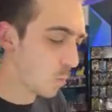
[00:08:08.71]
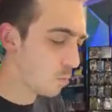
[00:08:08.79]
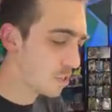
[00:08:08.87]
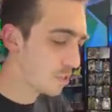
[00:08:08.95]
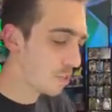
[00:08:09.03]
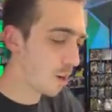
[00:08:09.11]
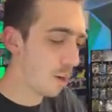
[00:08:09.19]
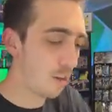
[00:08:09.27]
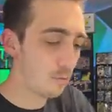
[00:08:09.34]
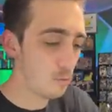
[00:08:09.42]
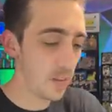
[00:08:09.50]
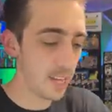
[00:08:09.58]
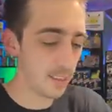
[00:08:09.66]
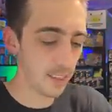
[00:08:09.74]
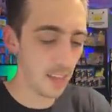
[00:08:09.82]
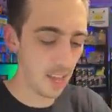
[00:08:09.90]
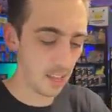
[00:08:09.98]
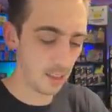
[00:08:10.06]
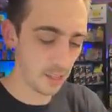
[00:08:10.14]
We're gonna start off with
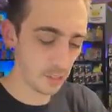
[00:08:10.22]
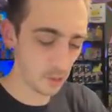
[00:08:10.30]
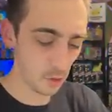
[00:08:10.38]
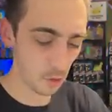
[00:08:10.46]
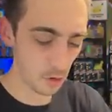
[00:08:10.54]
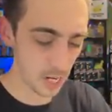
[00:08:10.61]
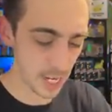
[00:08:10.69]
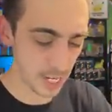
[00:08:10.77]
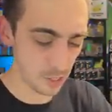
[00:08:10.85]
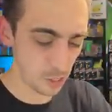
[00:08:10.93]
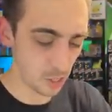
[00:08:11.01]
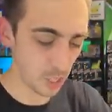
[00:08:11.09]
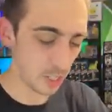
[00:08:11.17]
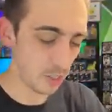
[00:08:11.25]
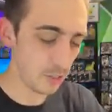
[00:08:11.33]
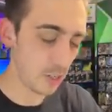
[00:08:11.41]
the Sword and Shield.